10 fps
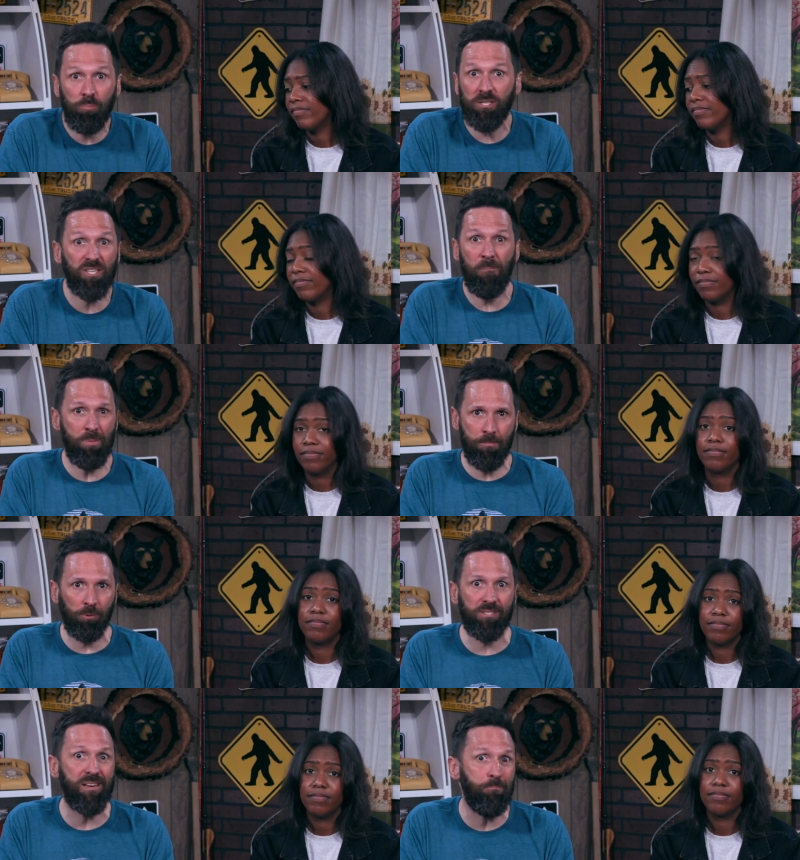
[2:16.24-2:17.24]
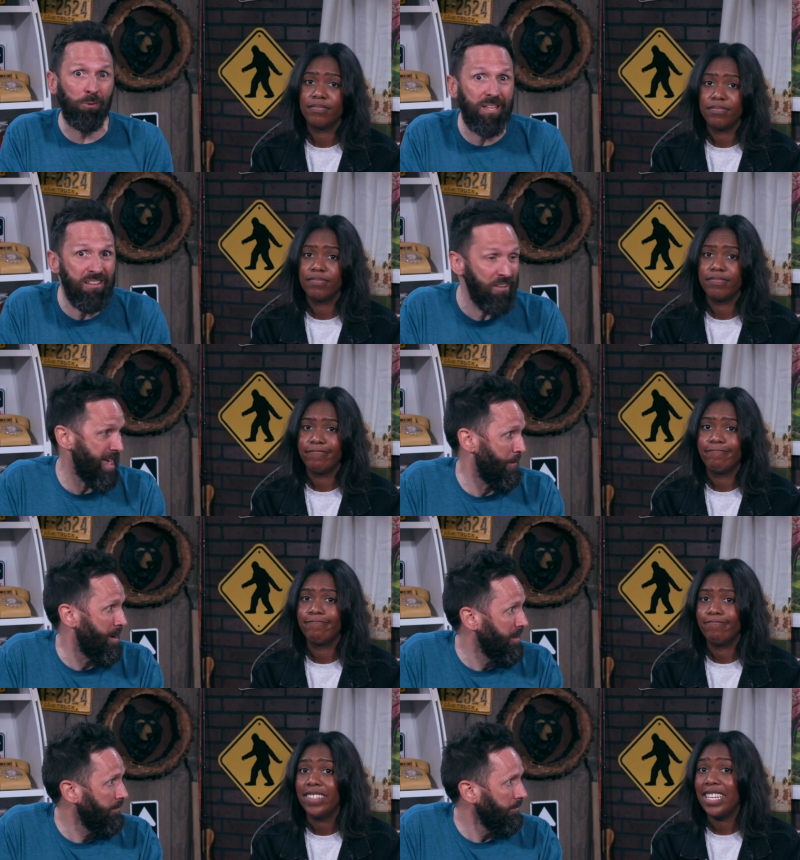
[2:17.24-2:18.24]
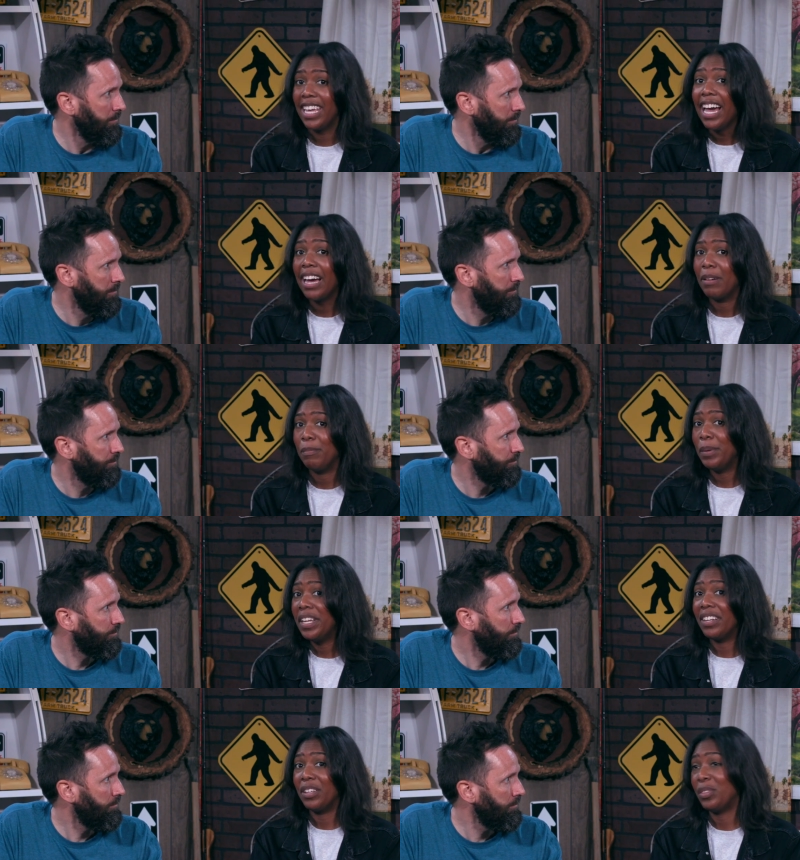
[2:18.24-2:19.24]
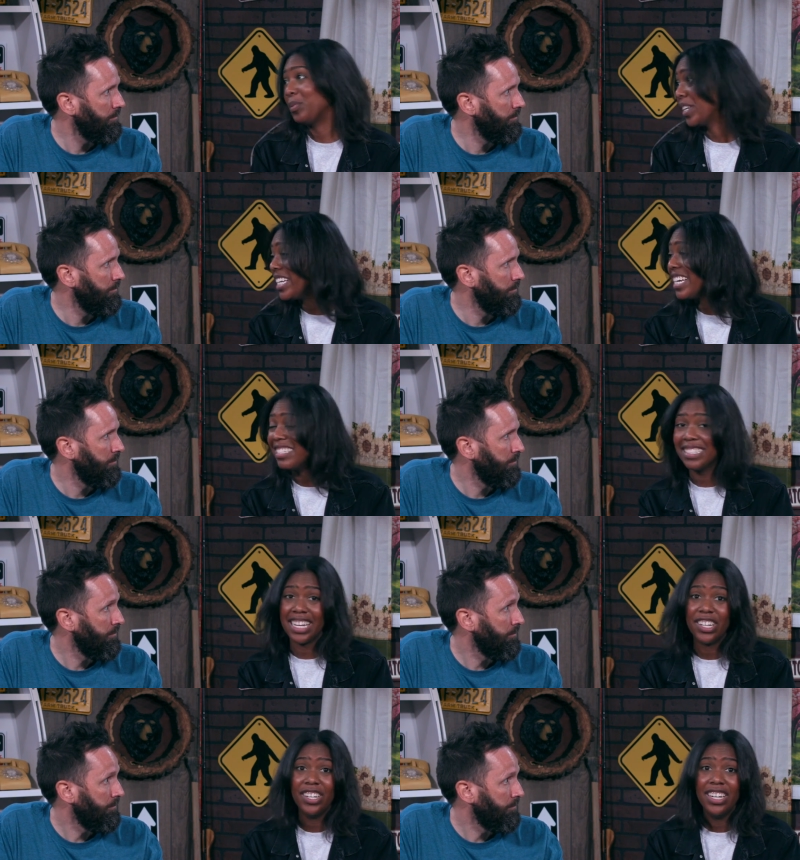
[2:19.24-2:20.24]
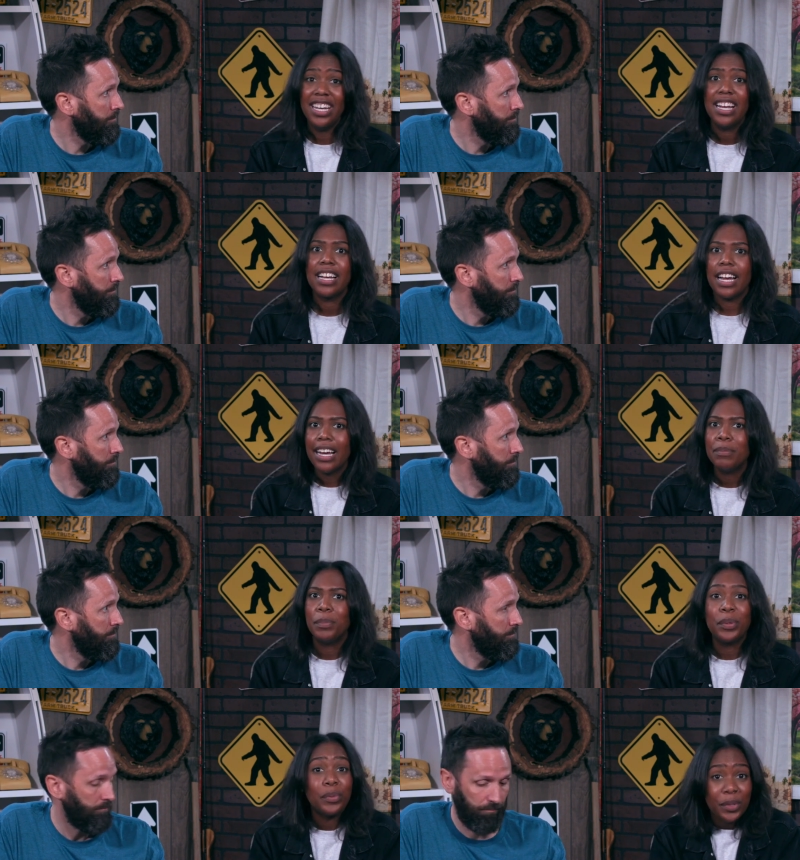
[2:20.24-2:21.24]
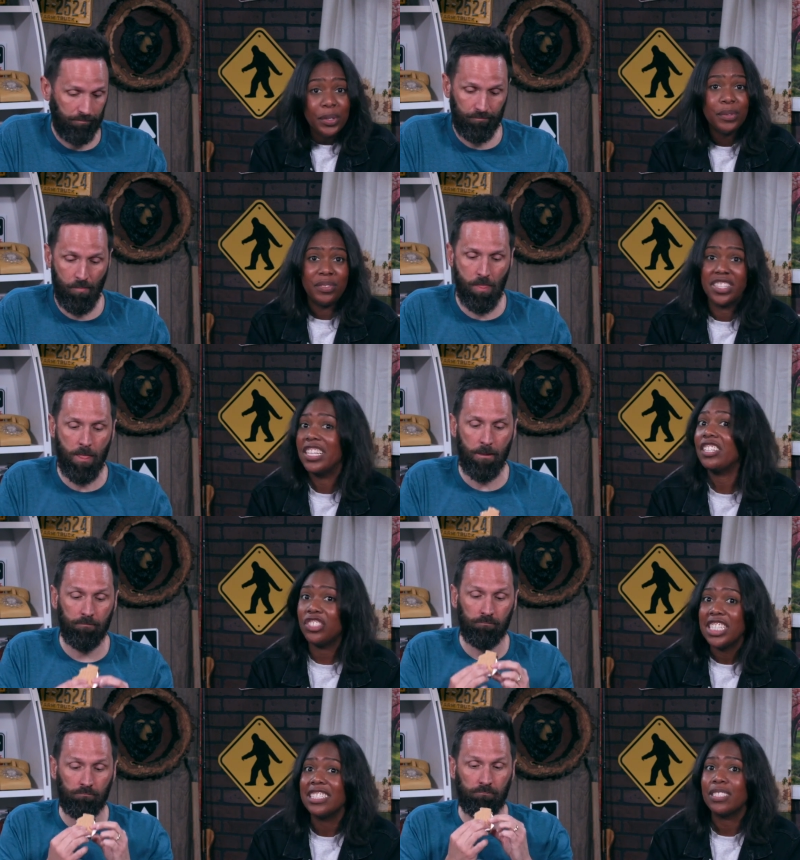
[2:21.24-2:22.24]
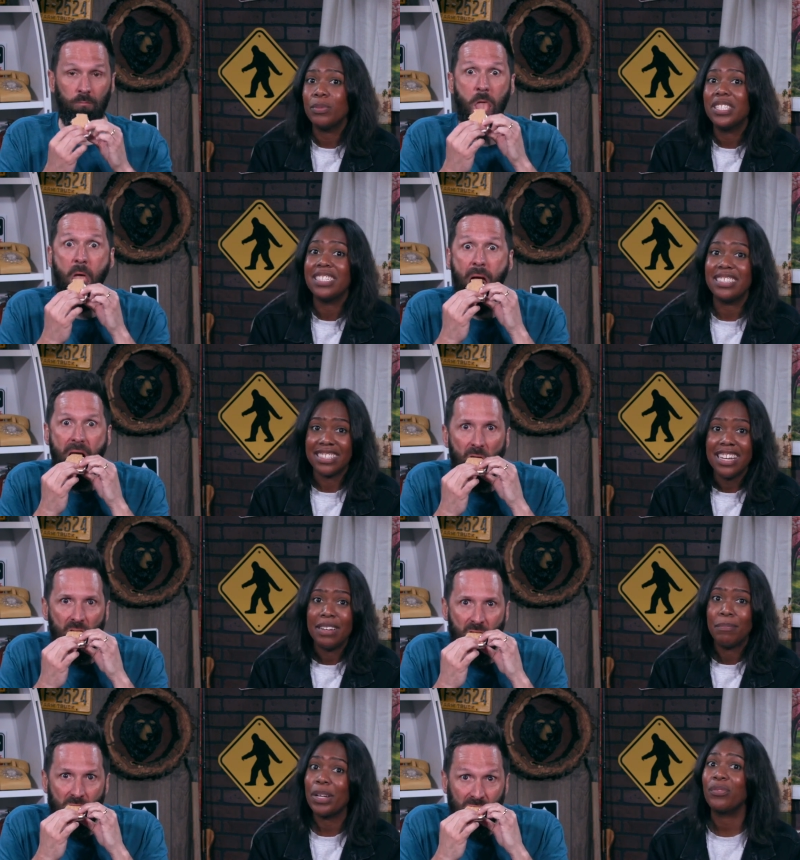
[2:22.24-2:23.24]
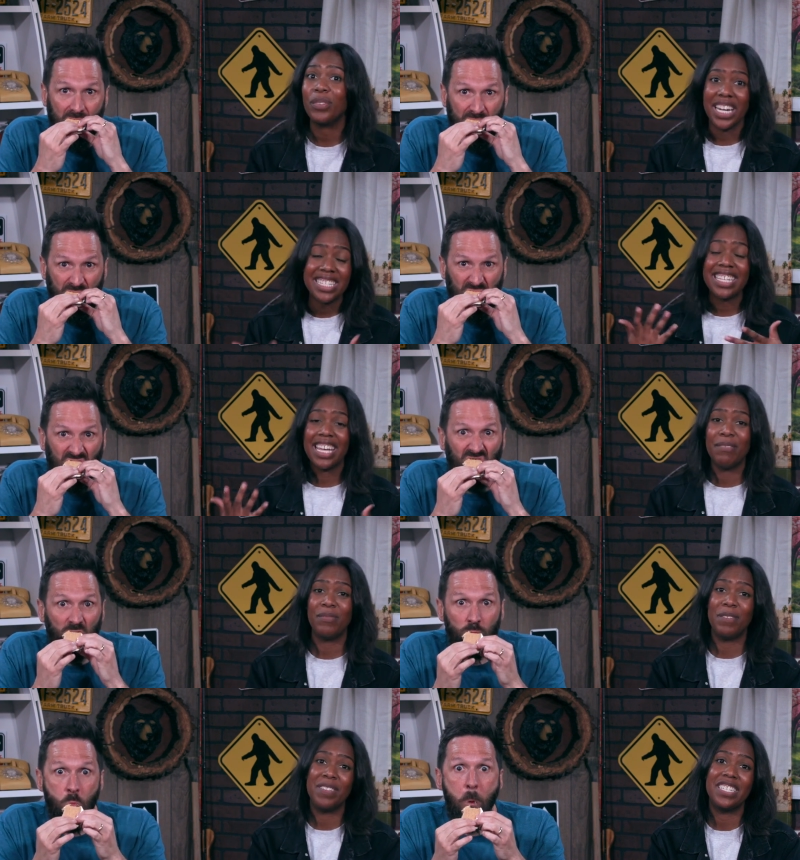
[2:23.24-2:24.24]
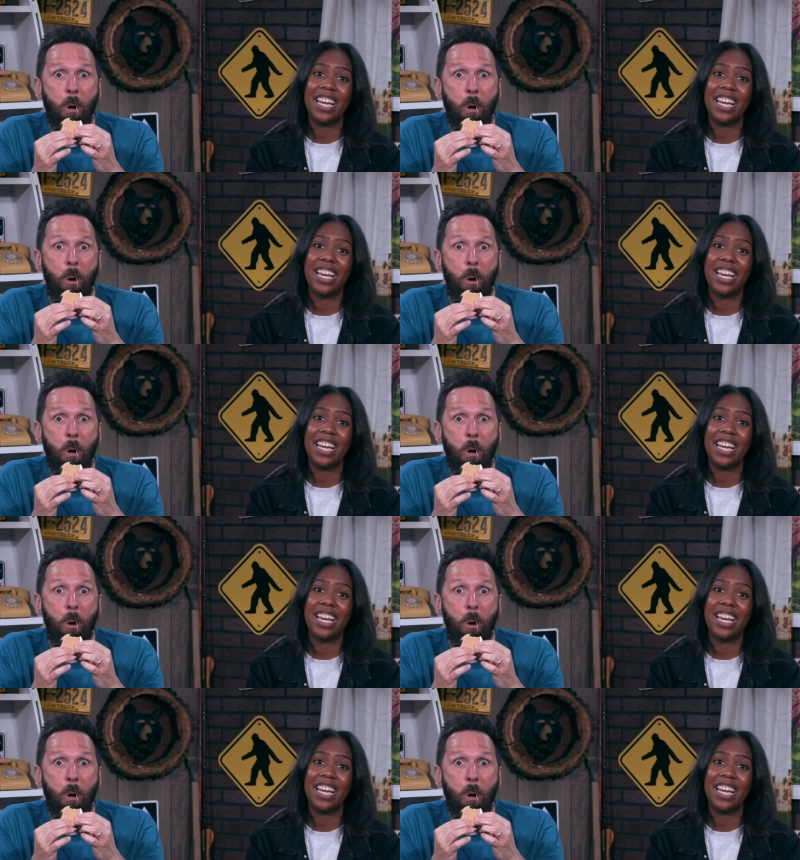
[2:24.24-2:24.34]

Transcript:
Speaker 1: But some people didn't believe him.
Speaker 2: Yeah, but three days later, God proved that Jesus was his son by raising him from the